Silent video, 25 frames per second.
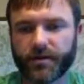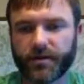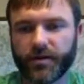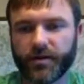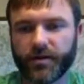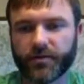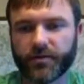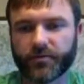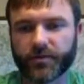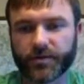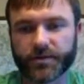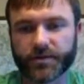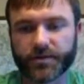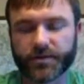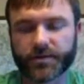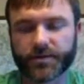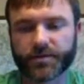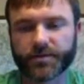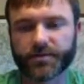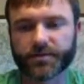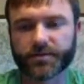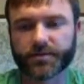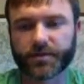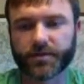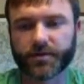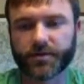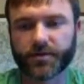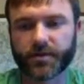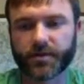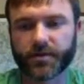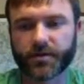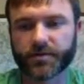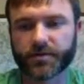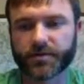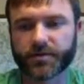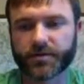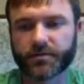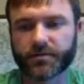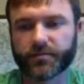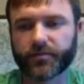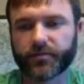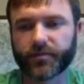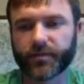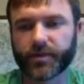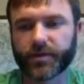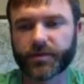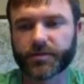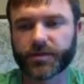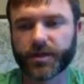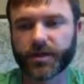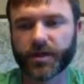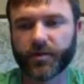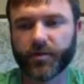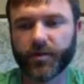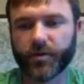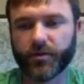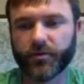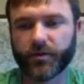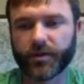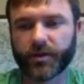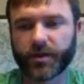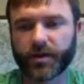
If resistance occurs, try moving